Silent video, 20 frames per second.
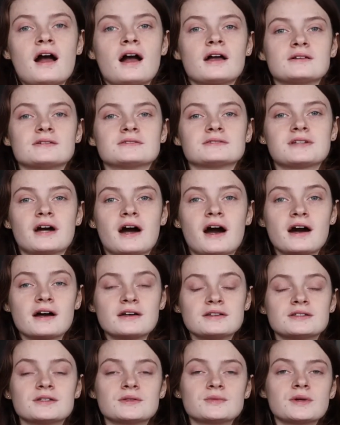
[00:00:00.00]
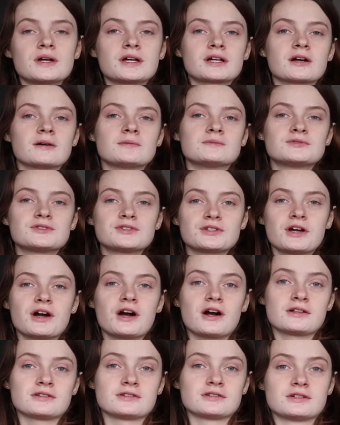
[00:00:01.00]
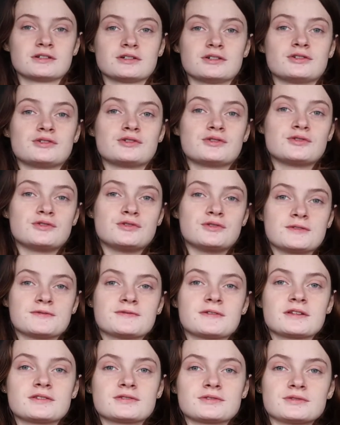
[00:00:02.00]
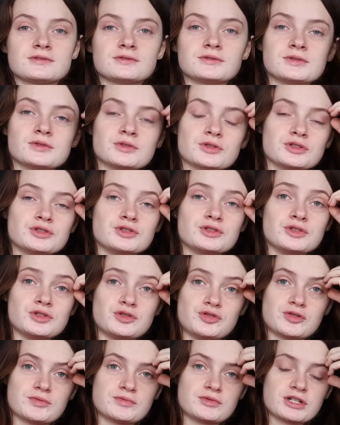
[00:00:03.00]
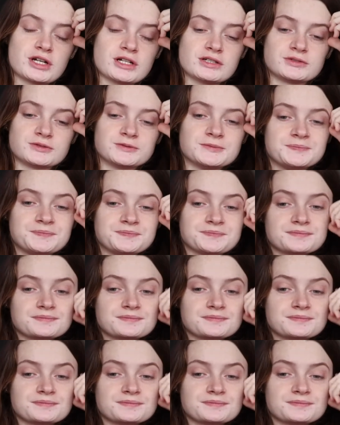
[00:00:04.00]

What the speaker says: Hey guys, welcome to another new fiddle on YouTube channel.